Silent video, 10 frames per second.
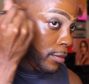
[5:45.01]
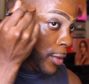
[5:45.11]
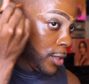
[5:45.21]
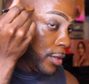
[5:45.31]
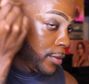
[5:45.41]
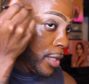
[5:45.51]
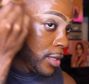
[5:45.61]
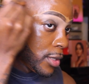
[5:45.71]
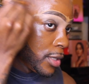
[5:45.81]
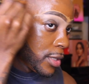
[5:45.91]
Make sure we get
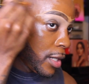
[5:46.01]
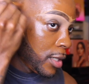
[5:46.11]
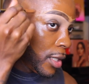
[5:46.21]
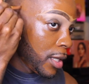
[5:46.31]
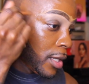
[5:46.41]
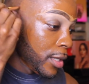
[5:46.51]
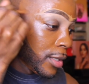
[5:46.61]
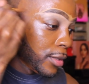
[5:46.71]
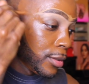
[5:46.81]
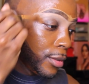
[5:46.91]
into this hairline.